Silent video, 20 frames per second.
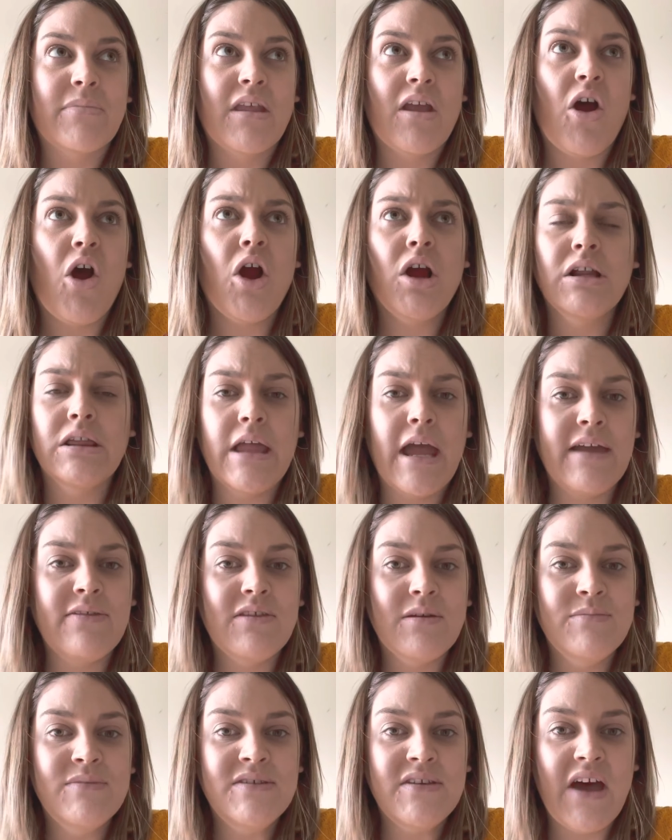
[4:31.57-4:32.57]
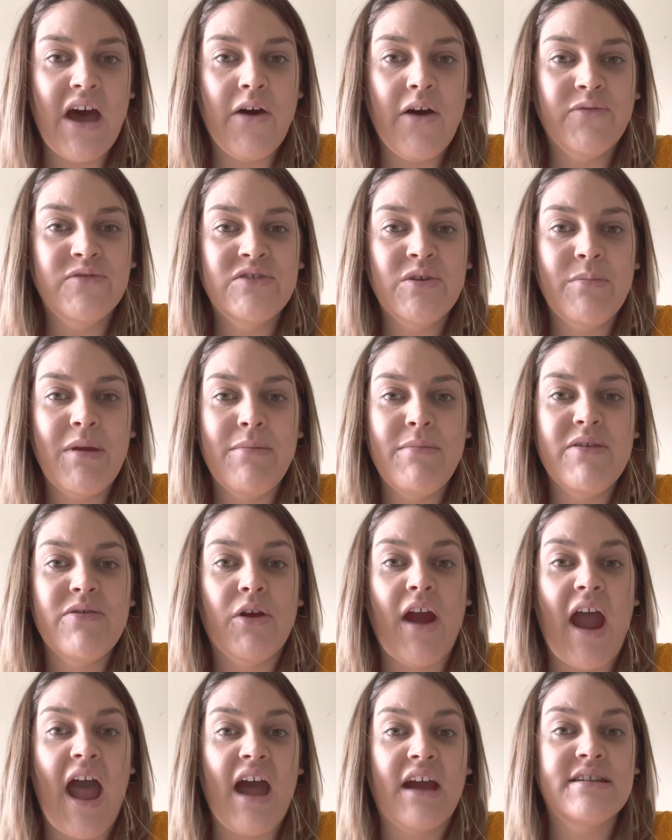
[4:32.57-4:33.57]
aren't like themselves. So maybe
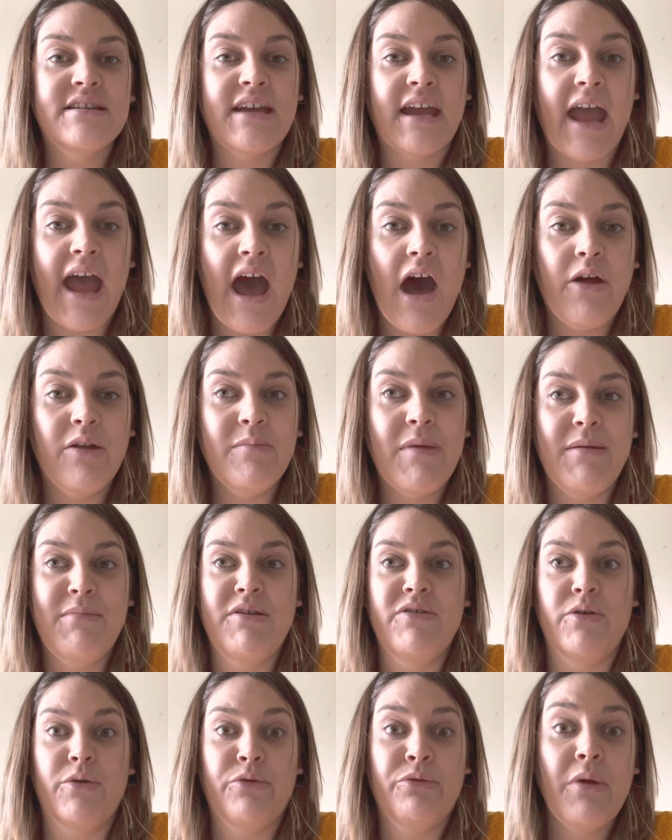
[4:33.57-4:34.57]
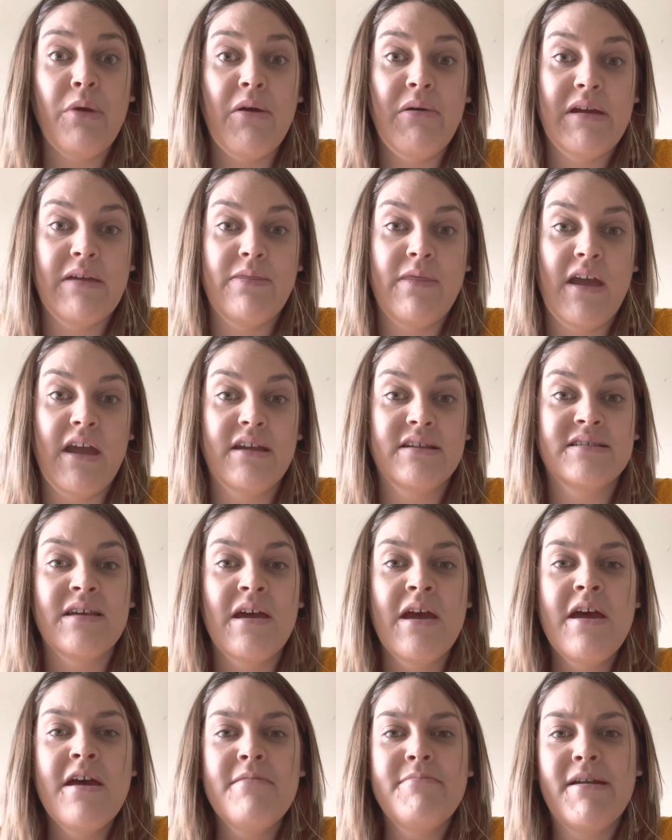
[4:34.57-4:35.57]
they're acting out, maybe they're throwing things,
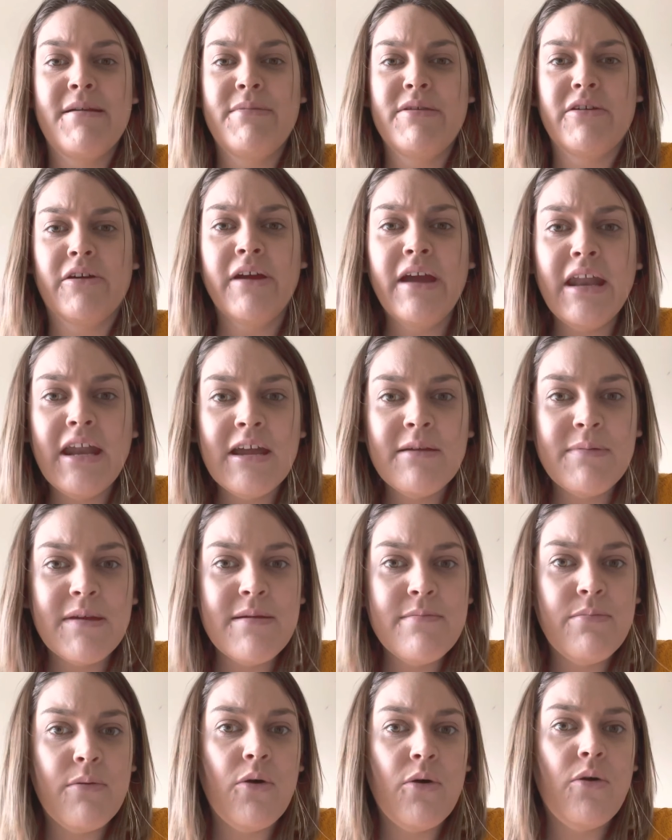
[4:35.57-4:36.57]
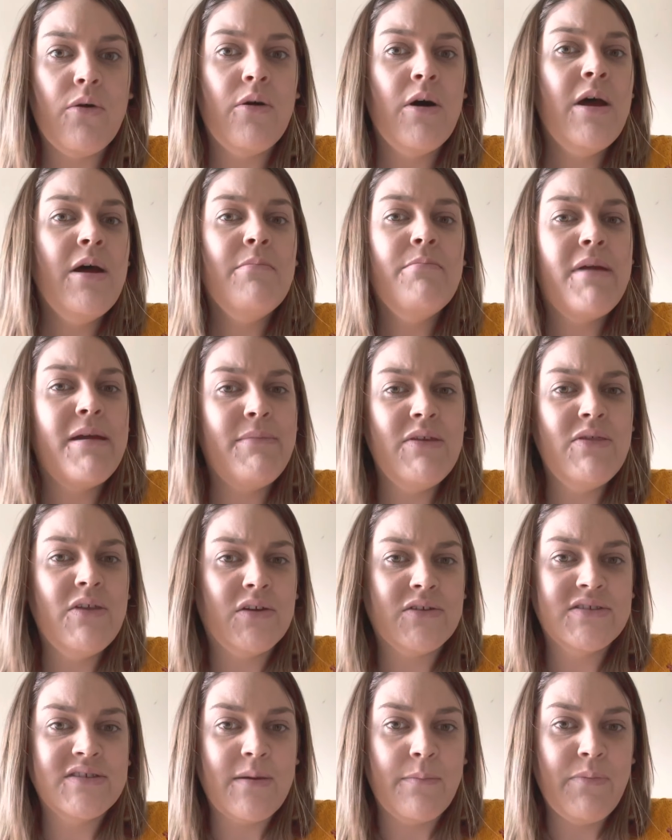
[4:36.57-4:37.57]
maybe they're hitting people, maybe
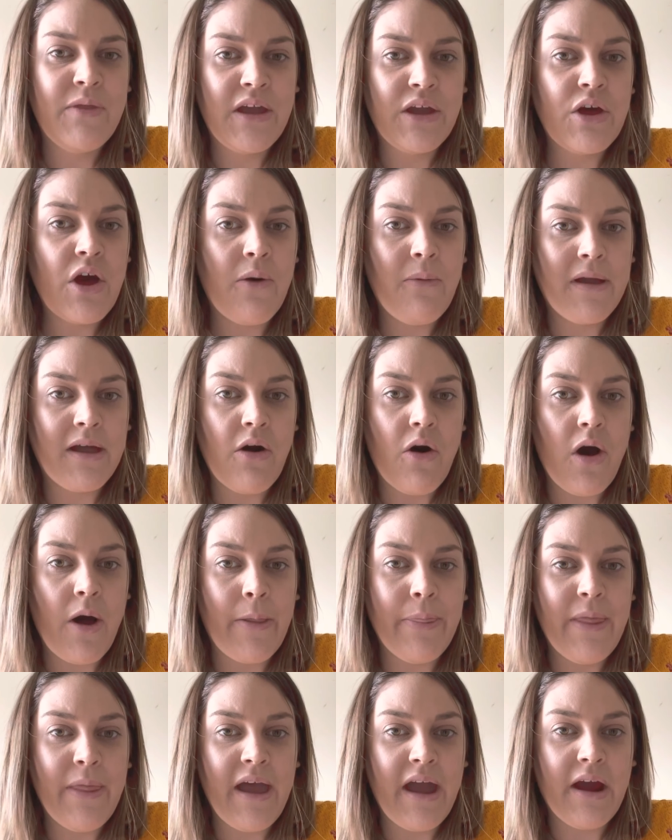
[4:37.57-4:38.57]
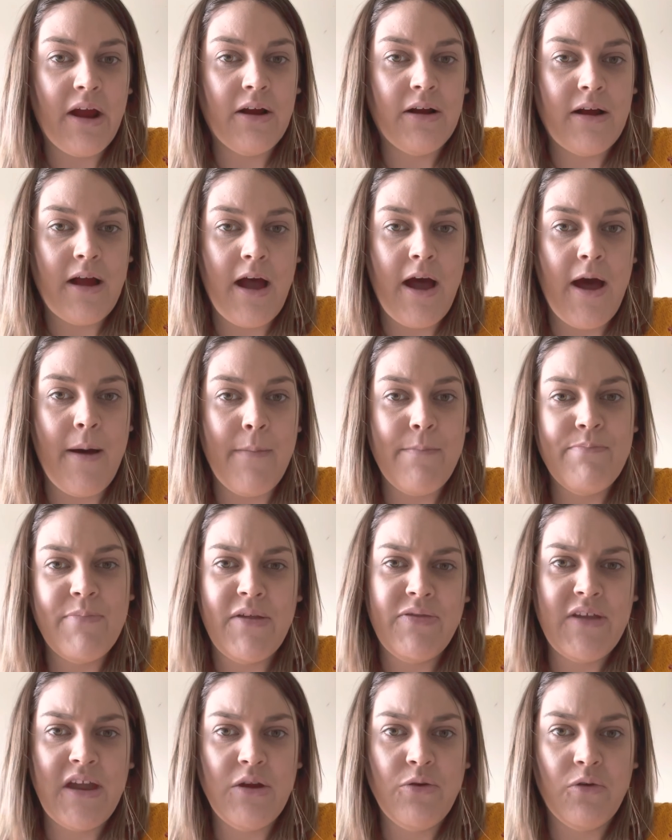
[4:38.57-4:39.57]
there's something going on there
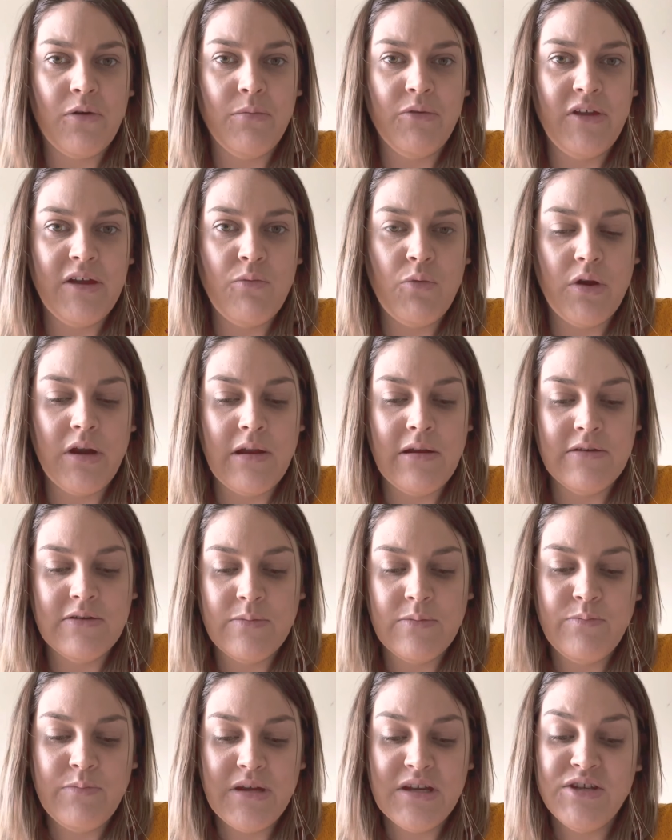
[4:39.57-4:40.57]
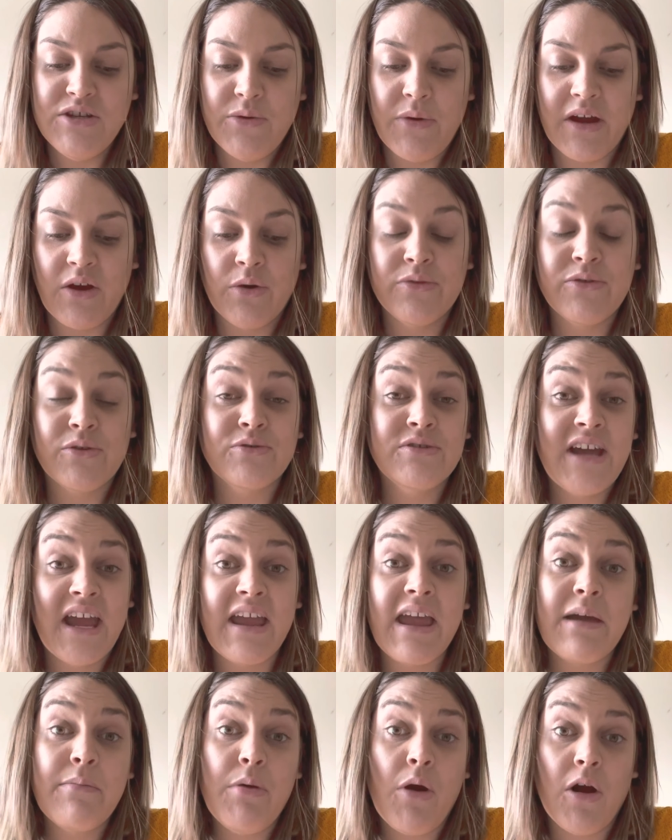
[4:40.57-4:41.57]
that they normally wouldn't be doing, or they're
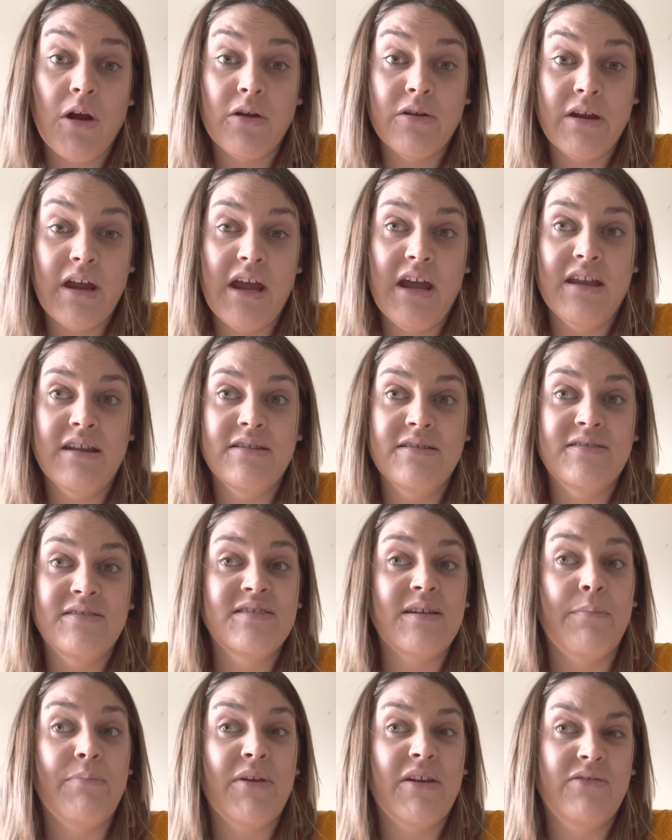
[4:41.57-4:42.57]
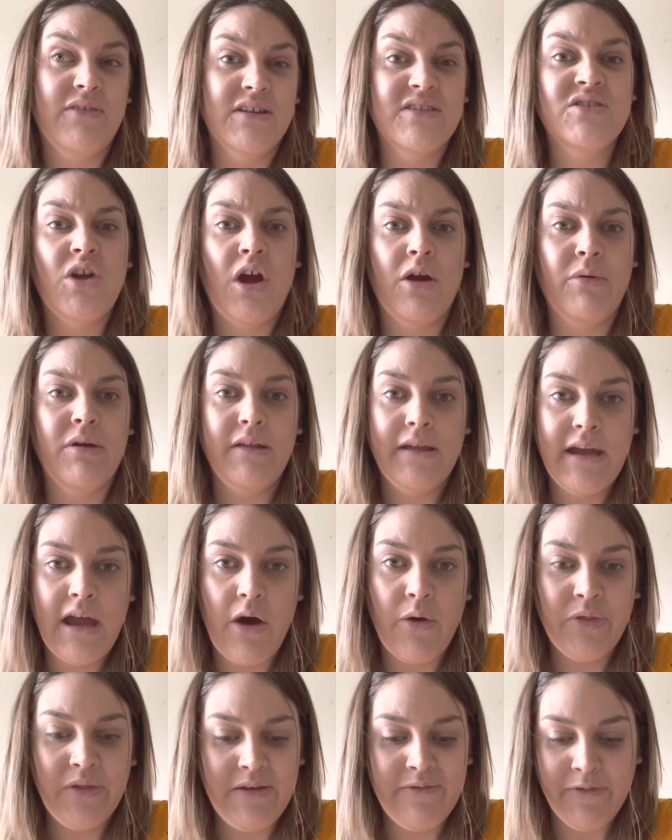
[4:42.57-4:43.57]
taking part in something that's not really
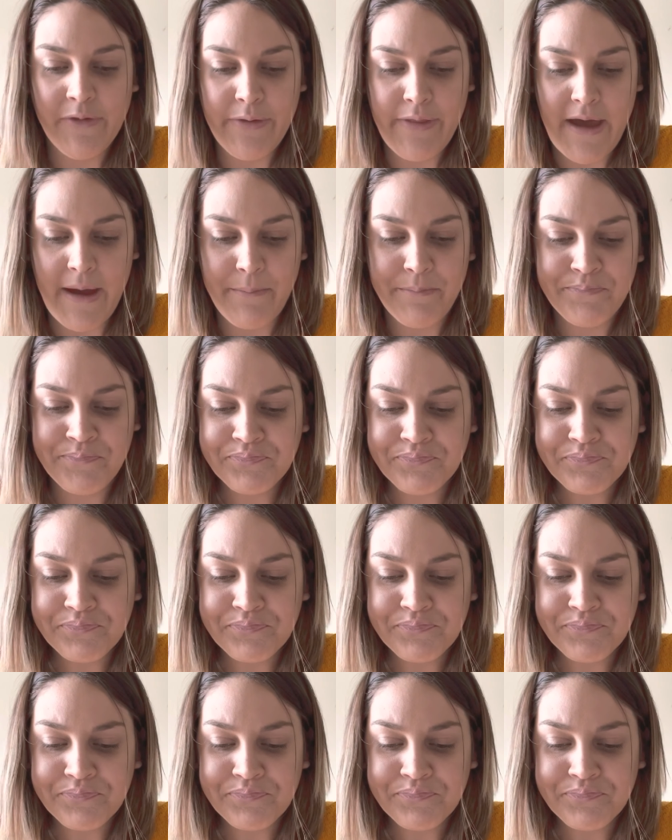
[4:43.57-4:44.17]
healthy for them.